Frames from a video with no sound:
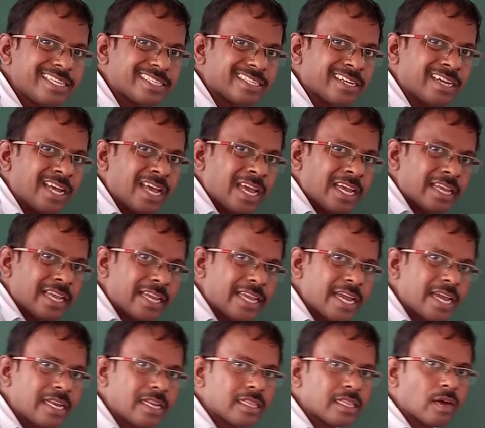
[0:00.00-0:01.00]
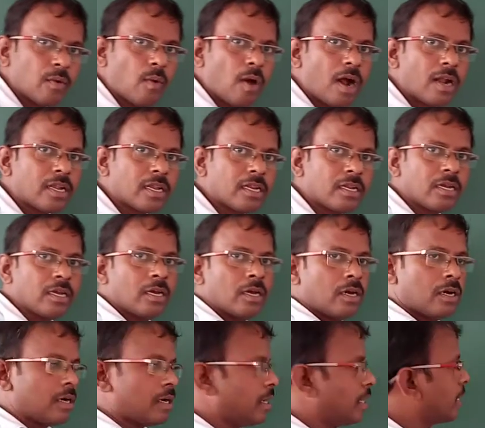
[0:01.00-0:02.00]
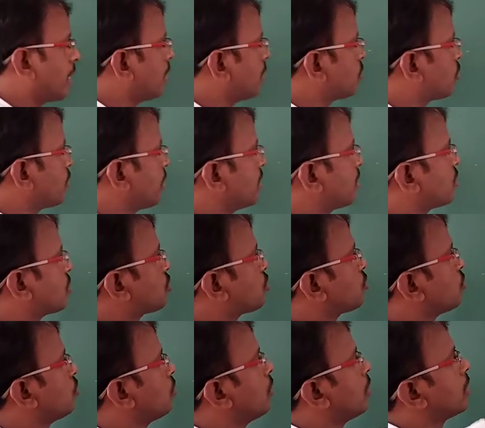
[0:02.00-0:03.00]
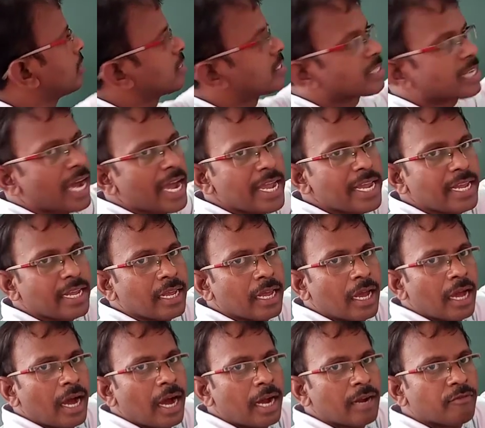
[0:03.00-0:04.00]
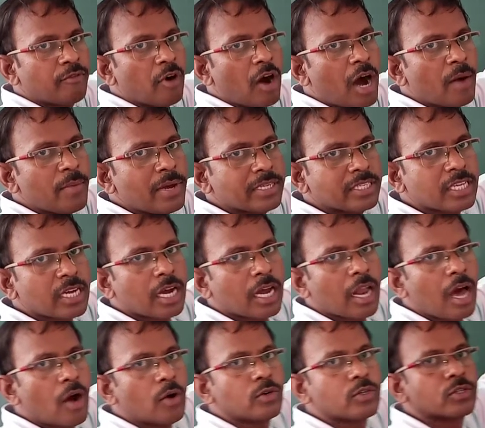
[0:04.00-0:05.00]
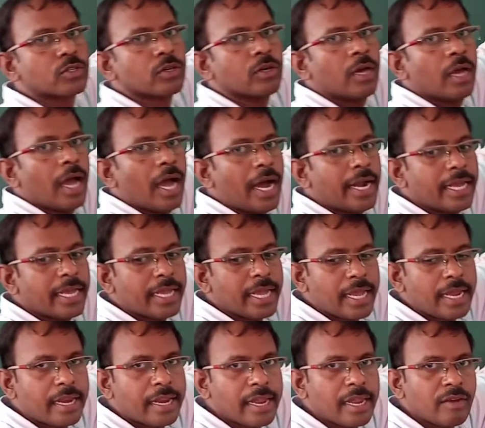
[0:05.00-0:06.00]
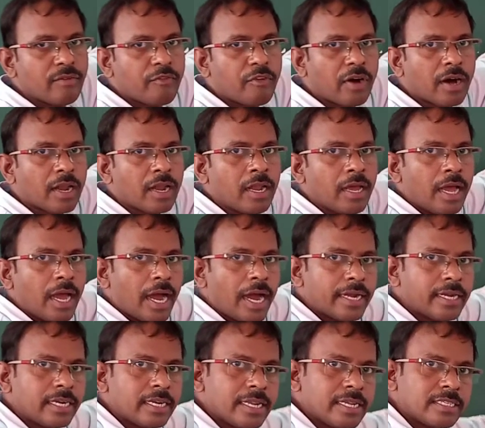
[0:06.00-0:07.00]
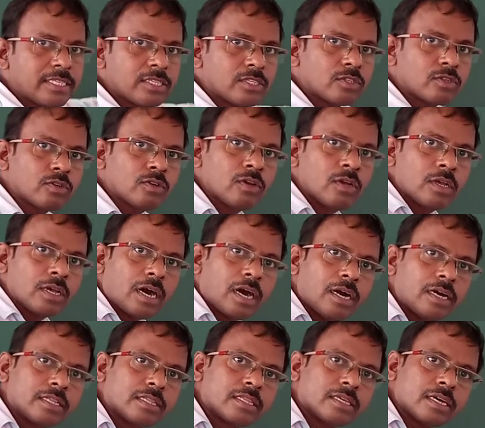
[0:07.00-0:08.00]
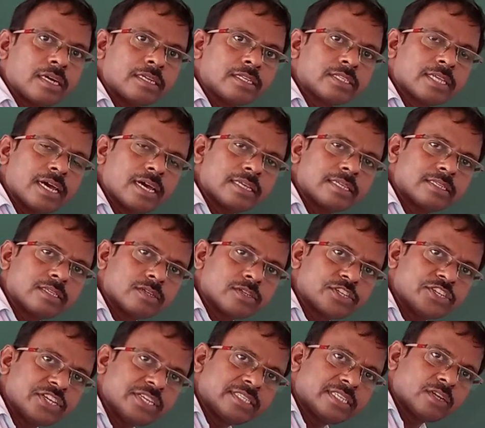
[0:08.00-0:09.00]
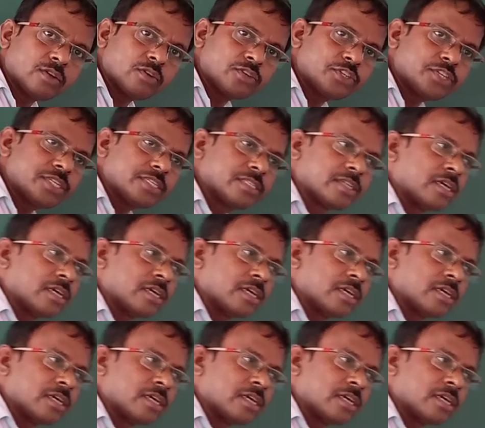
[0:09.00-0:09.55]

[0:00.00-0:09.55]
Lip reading: Again the water again reaches to sky and form as the clouds, and again rainfall, and it reaches to earth and seas and oceans.